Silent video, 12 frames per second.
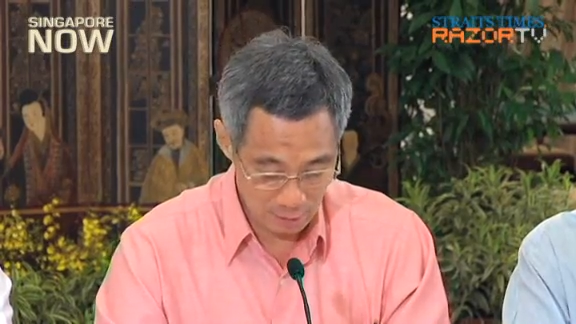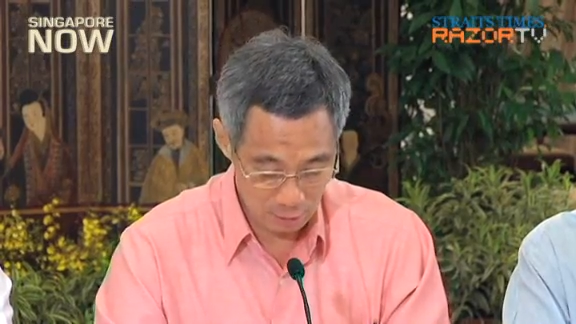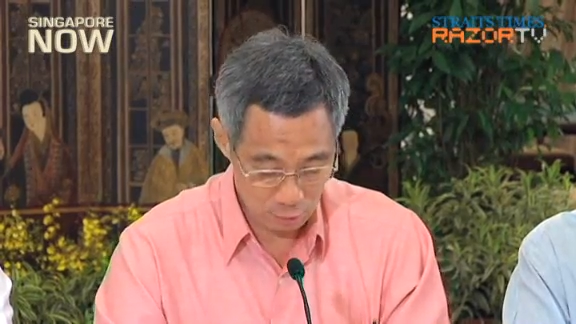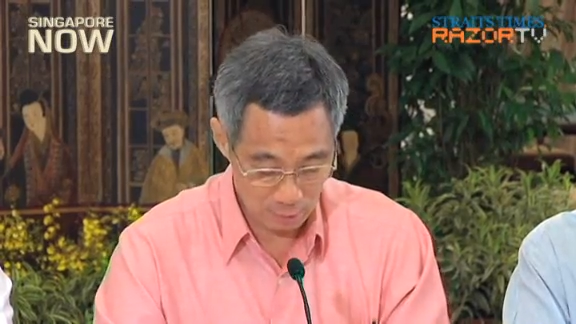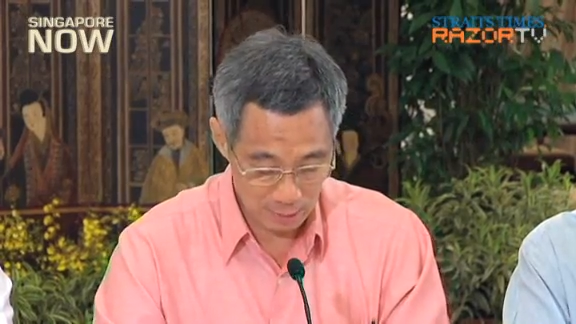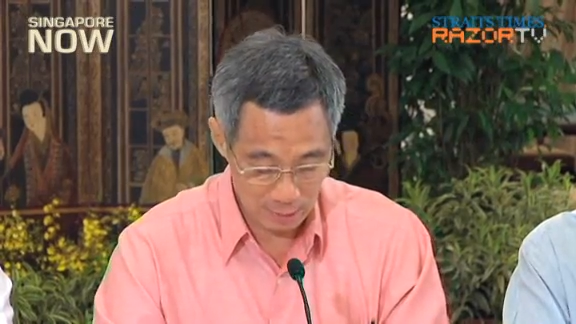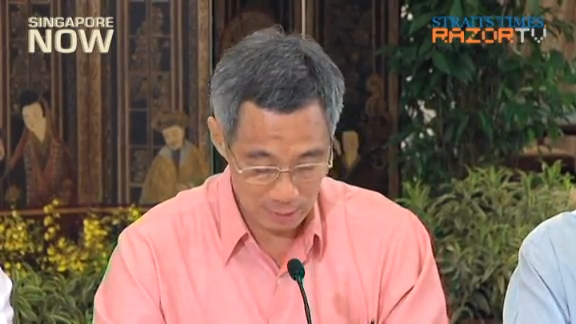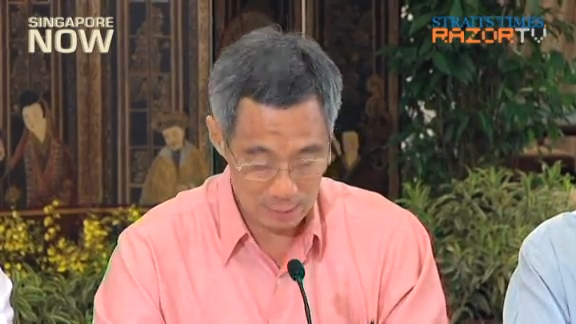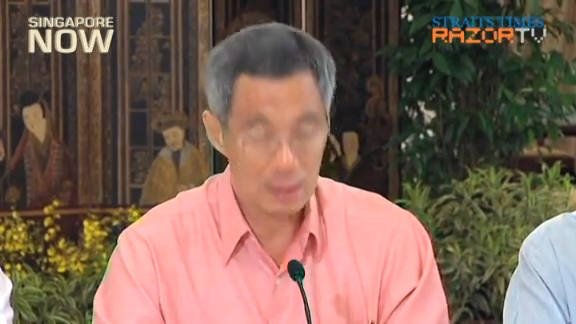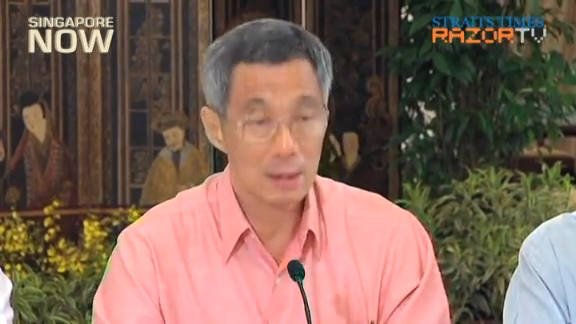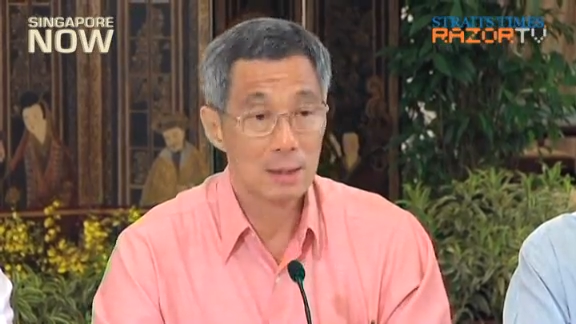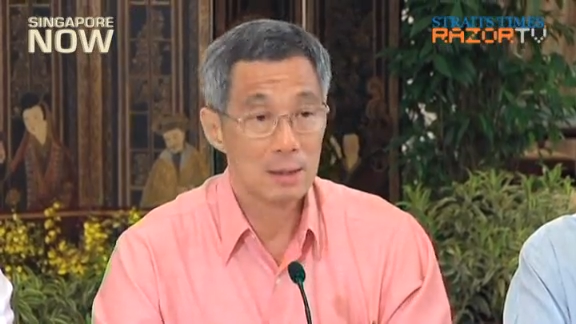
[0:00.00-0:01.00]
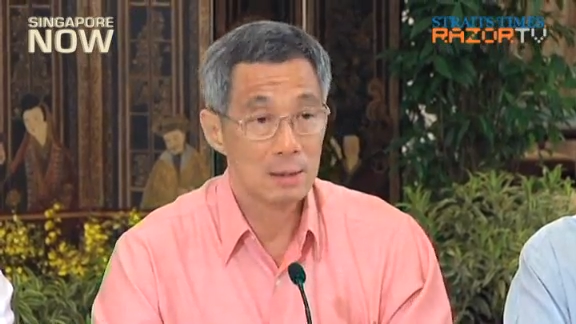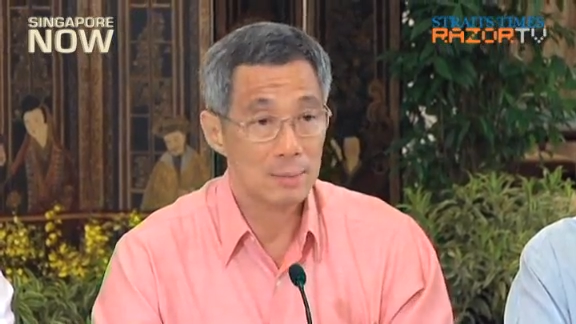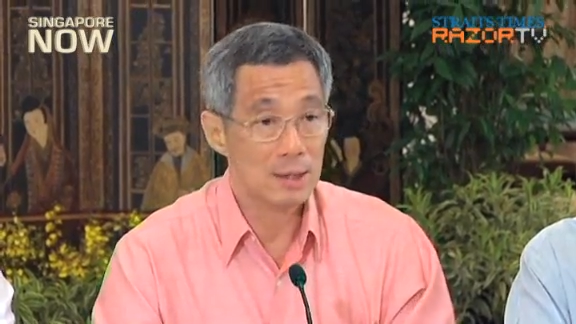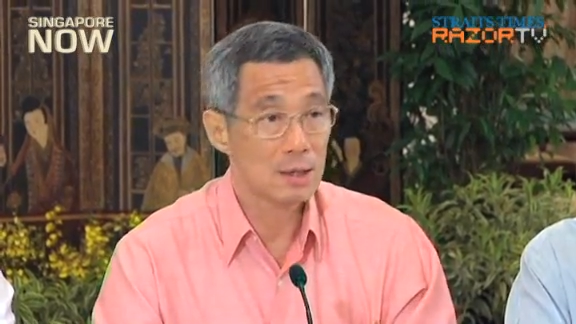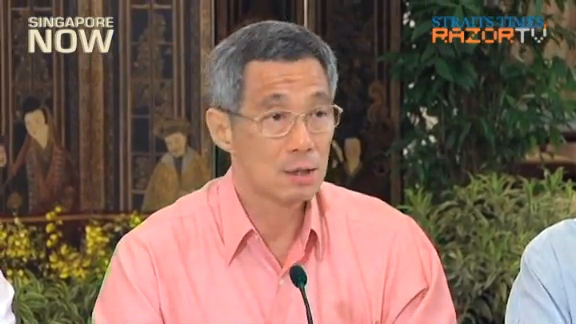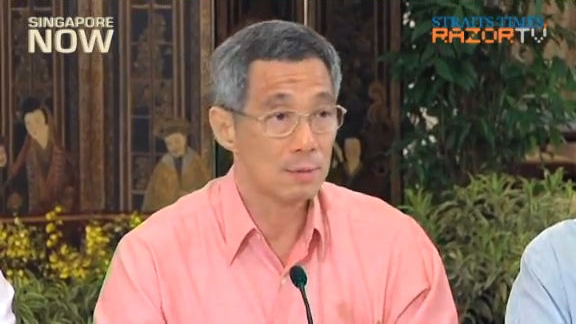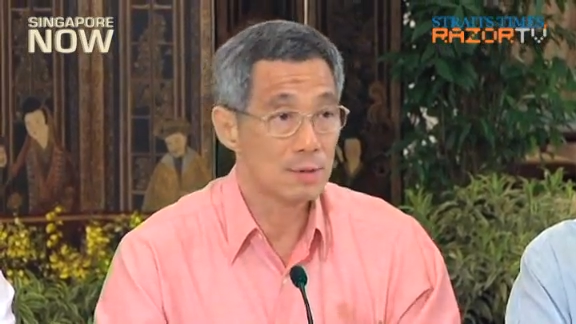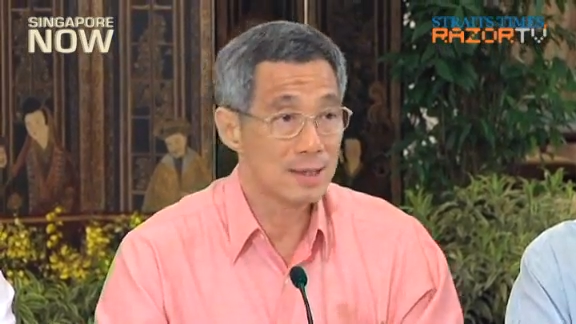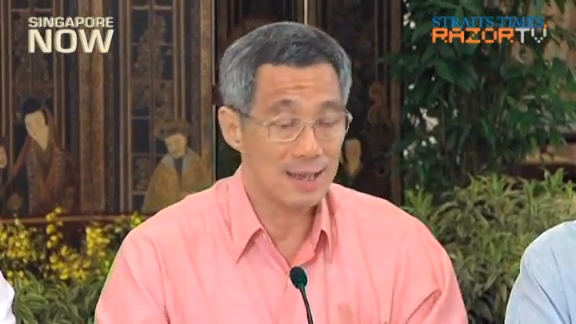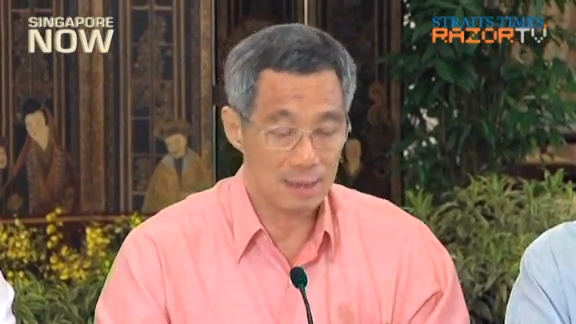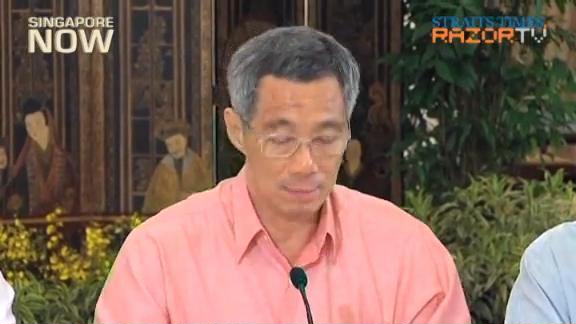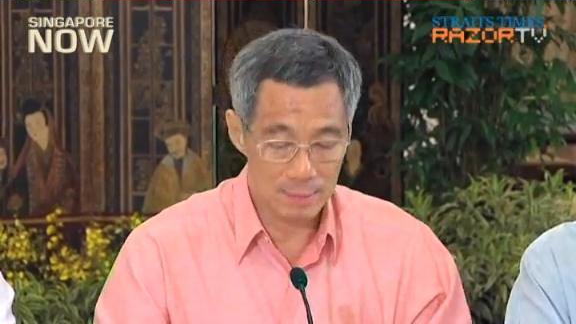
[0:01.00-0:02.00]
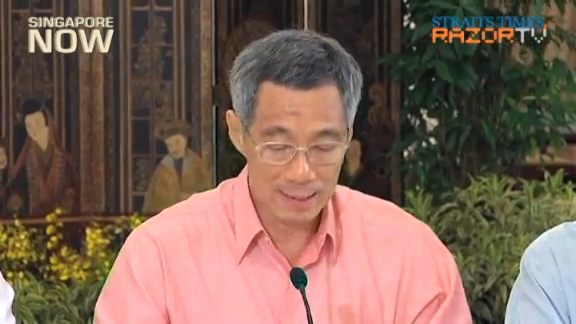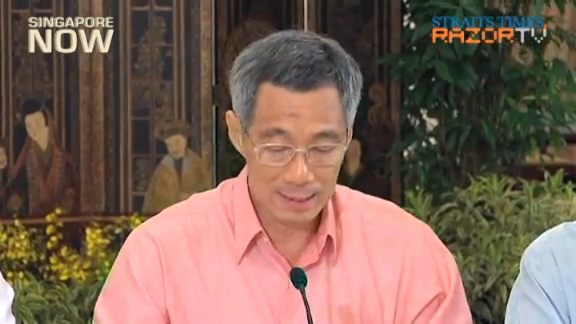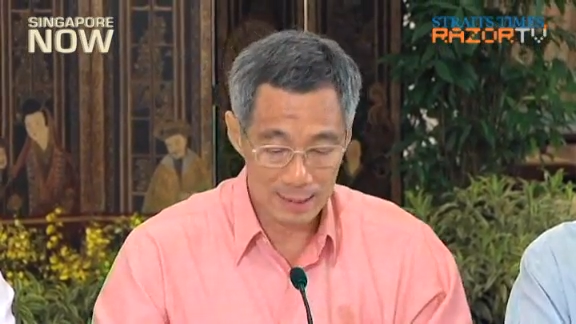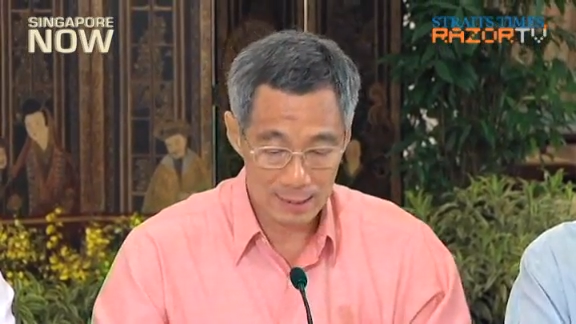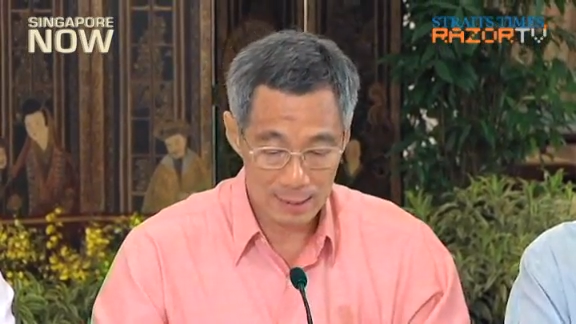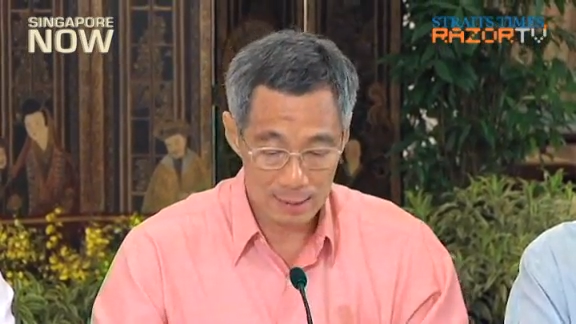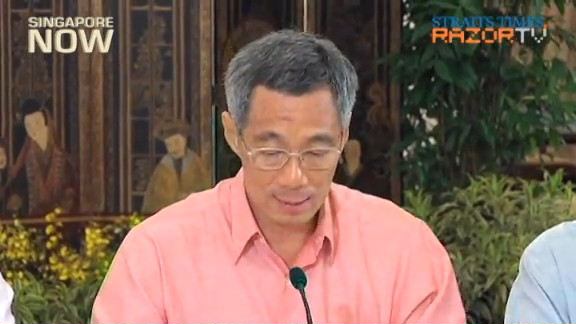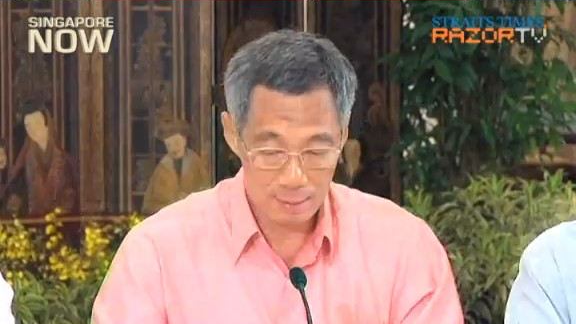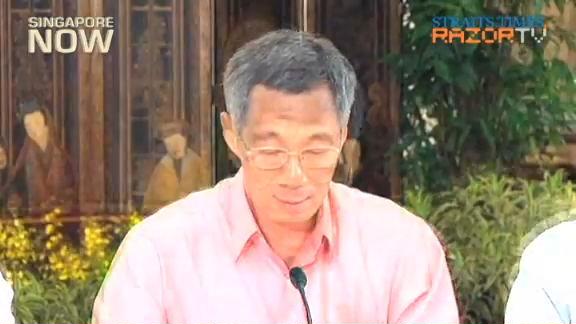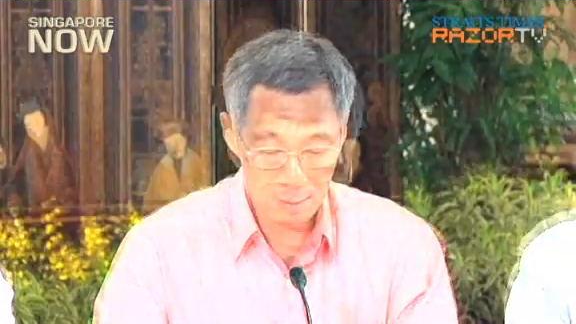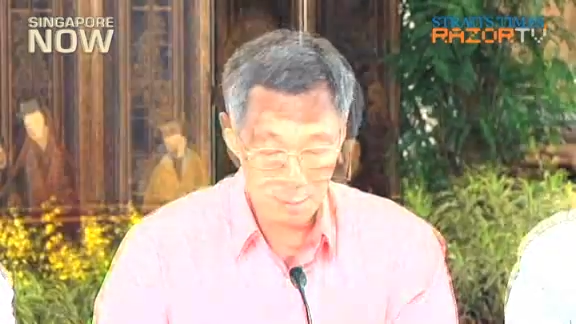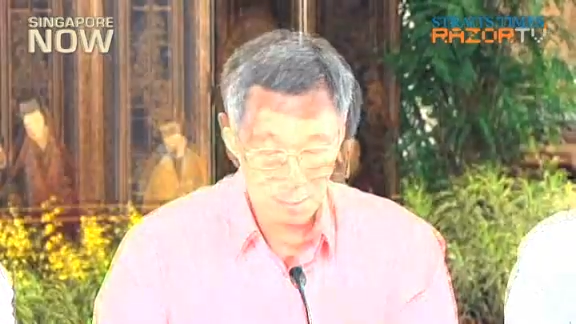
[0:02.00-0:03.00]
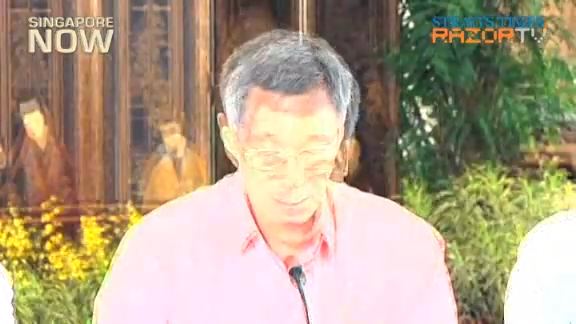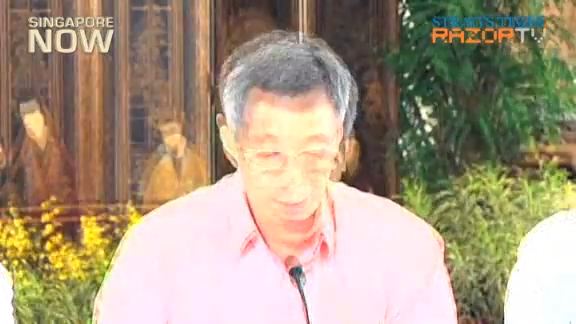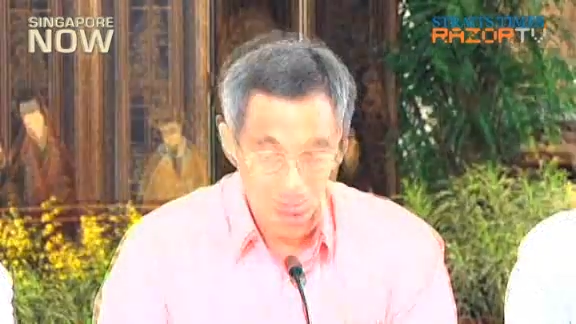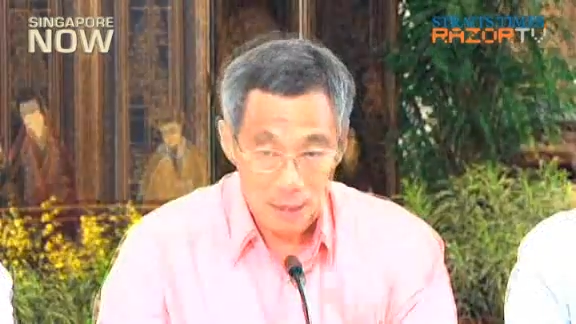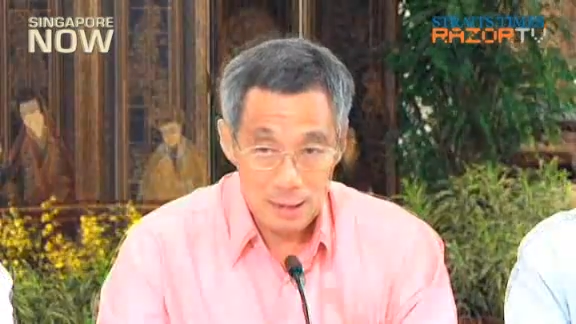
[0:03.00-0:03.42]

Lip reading: as well as Minister of State in MICA. This